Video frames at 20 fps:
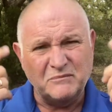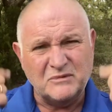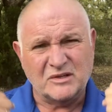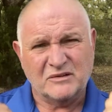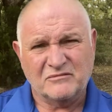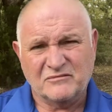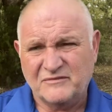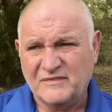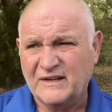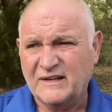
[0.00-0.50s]

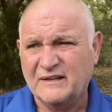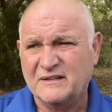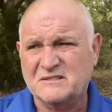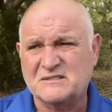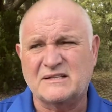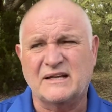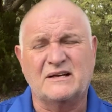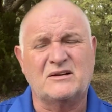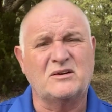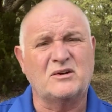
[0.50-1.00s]
convinced
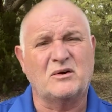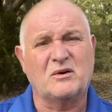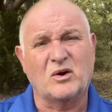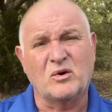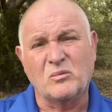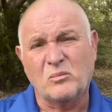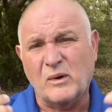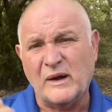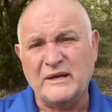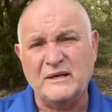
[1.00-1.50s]
that her
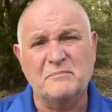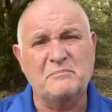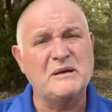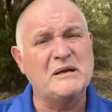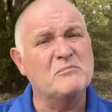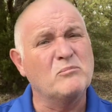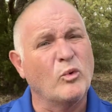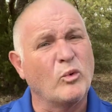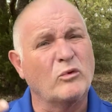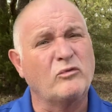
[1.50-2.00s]
way to be
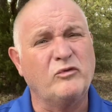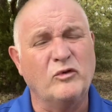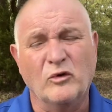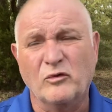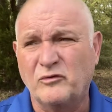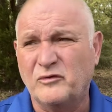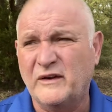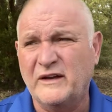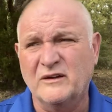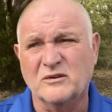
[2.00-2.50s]
more
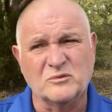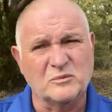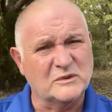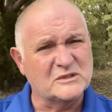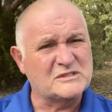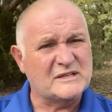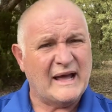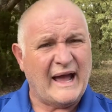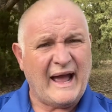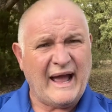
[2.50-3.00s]
fulfilled
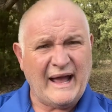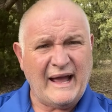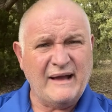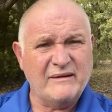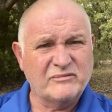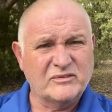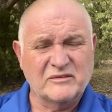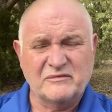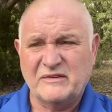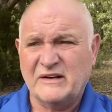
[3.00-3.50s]
was to
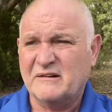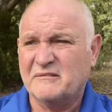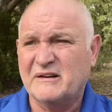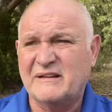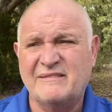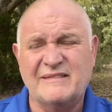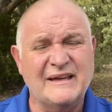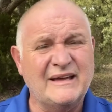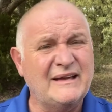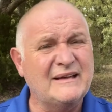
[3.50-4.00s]
have the very
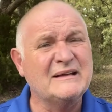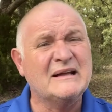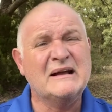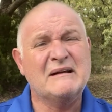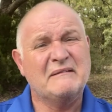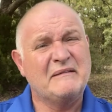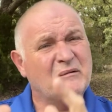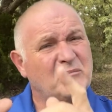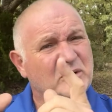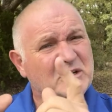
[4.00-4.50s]
thing
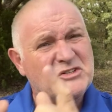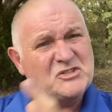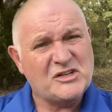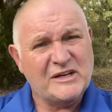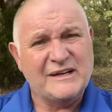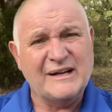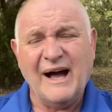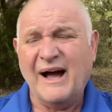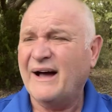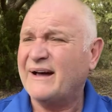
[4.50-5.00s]
that when she
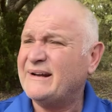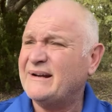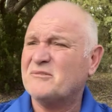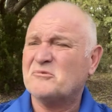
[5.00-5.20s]
got it,